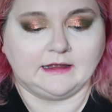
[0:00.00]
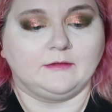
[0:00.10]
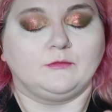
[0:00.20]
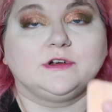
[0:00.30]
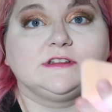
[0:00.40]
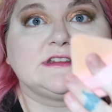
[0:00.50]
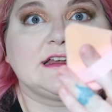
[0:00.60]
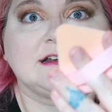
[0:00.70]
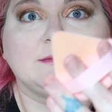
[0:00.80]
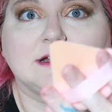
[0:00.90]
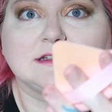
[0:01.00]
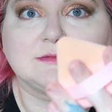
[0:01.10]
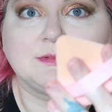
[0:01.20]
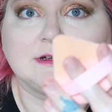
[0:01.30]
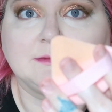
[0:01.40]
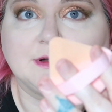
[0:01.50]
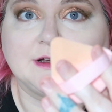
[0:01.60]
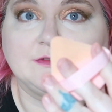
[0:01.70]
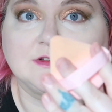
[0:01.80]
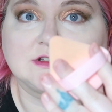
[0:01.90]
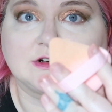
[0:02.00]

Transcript: And one side of my puff is